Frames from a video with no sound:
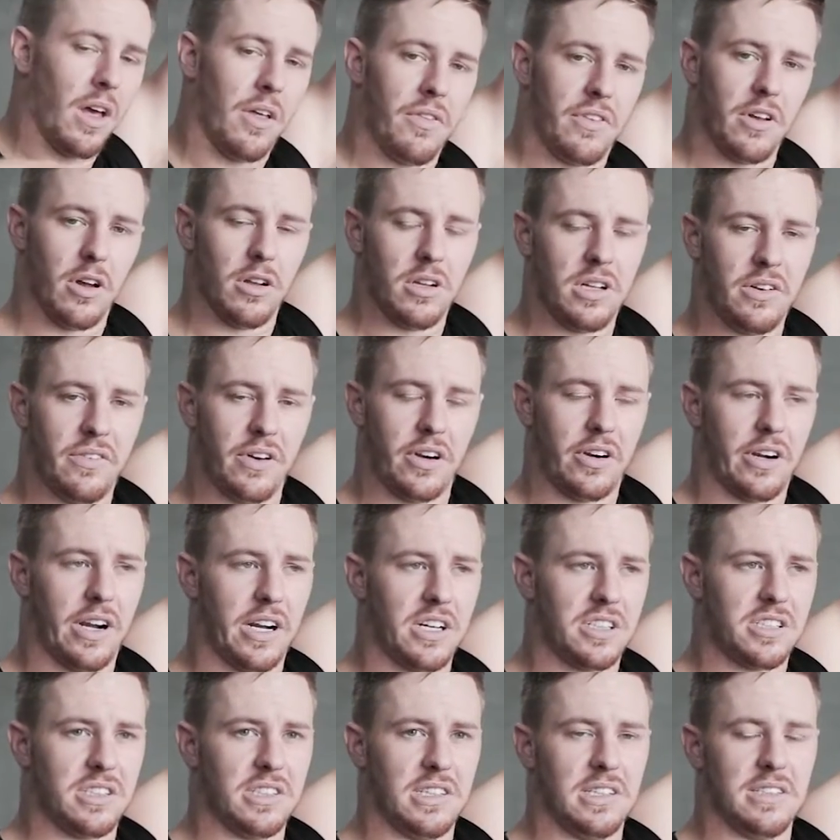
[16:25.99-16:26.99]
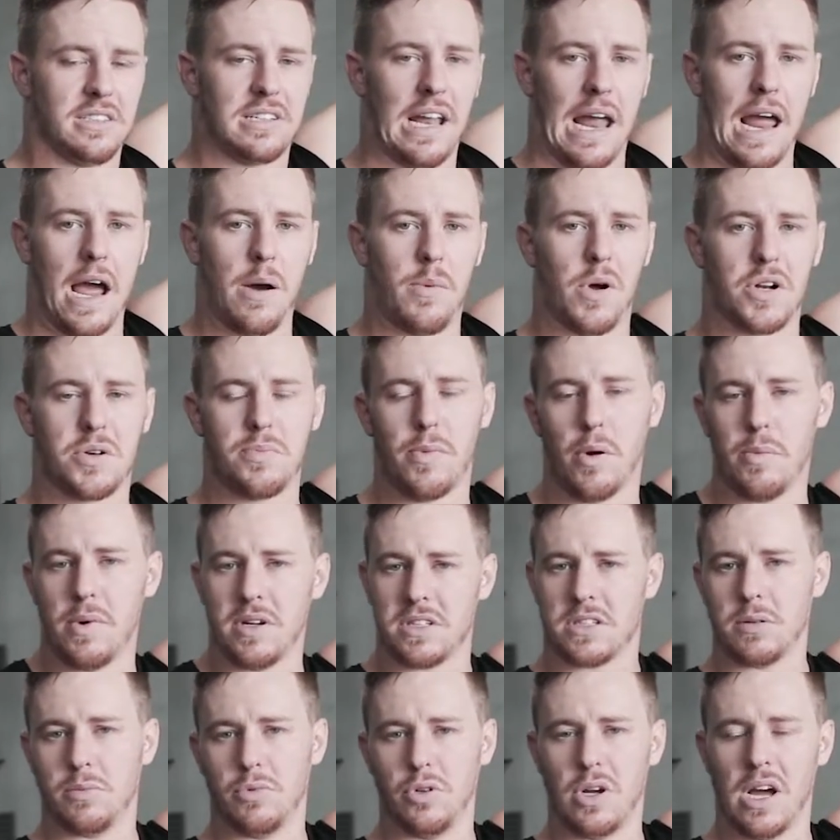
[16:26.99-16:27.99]
The only variation is how much
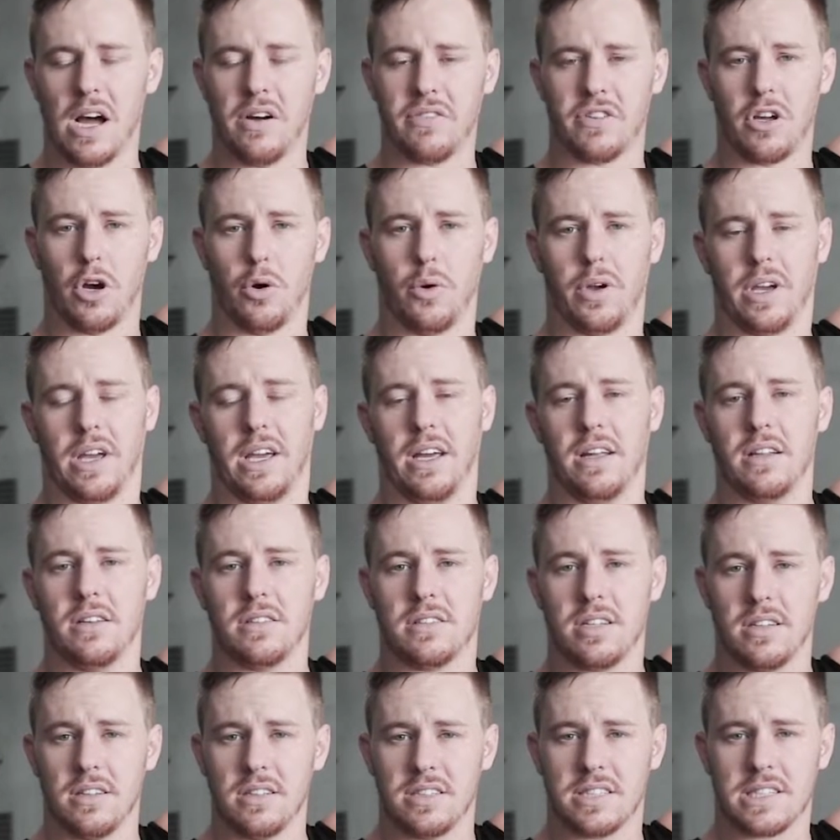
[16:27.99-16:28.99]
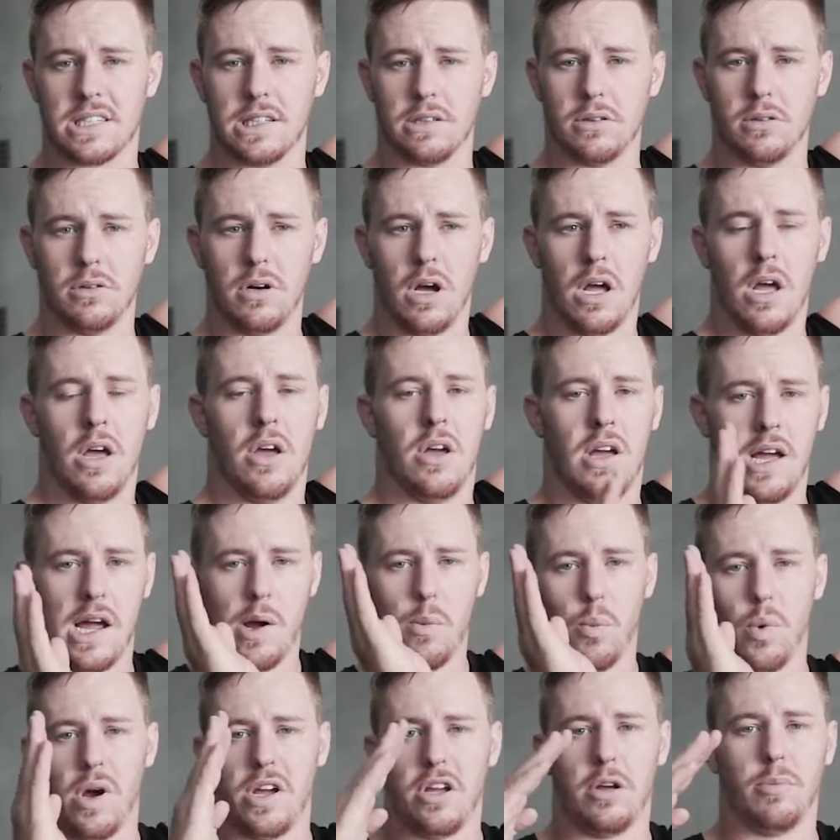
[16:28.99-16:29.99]
momentum you have going into the skill
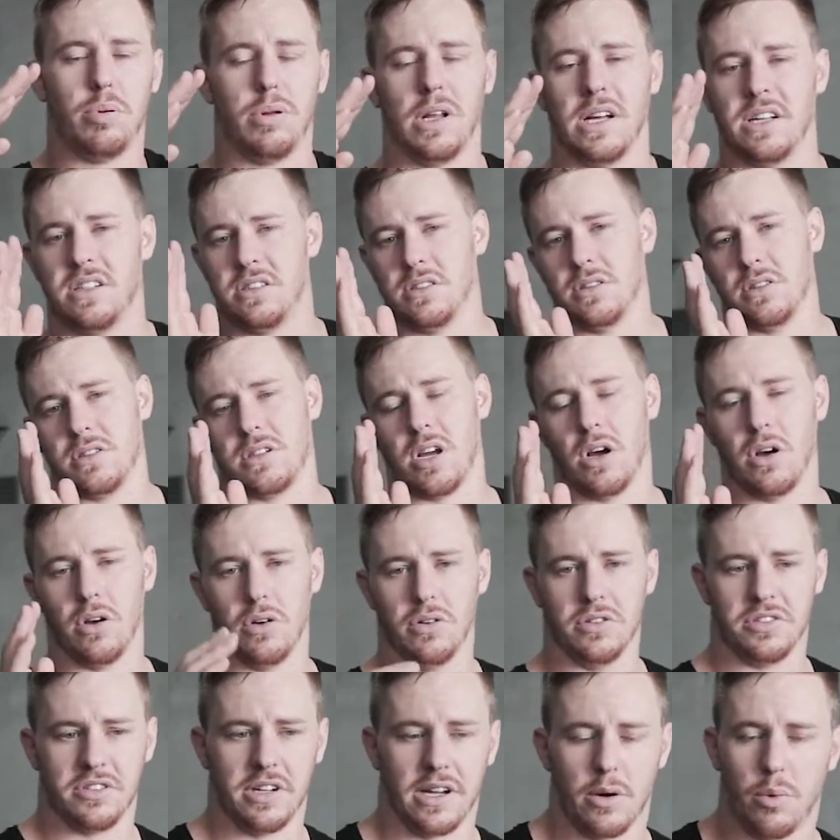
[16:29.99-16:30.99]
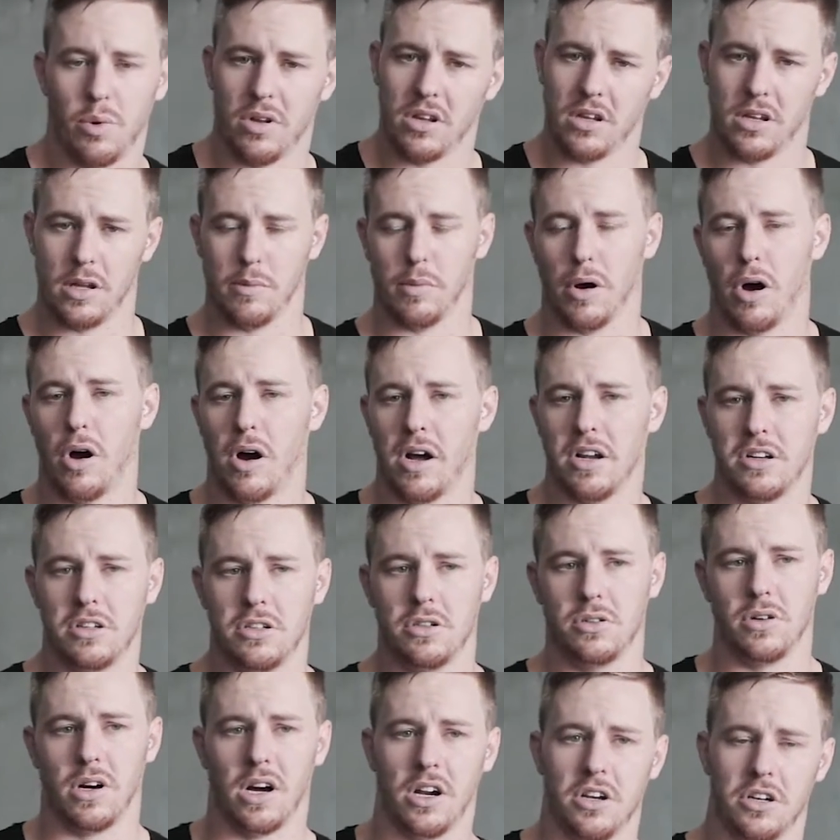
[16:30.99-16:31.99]
and where you place your toes, like whether they're behind
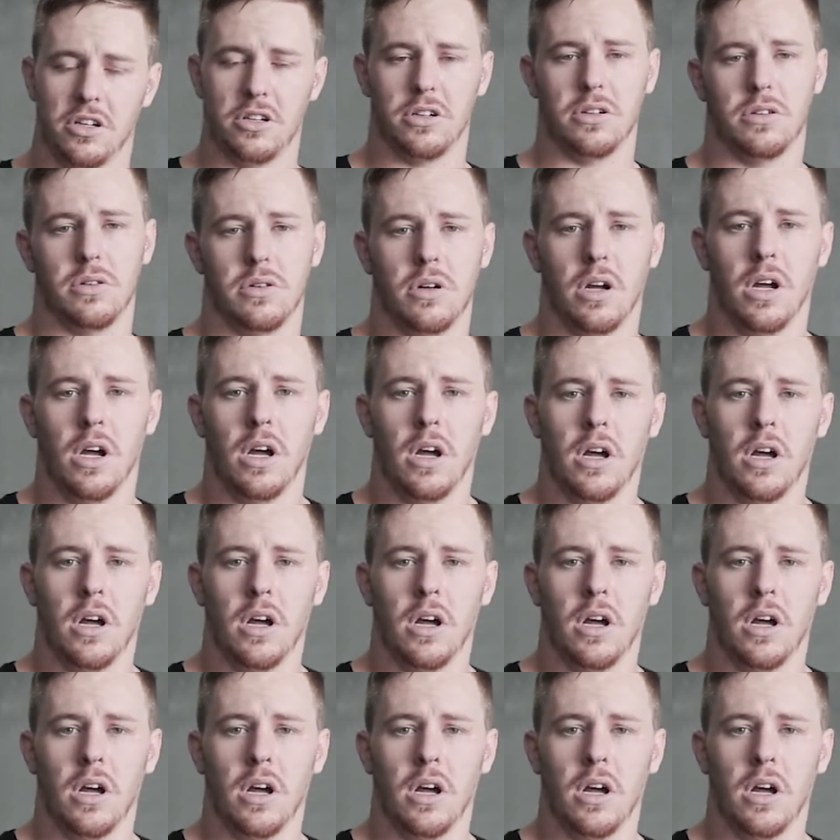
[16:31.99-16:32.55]
you, under you.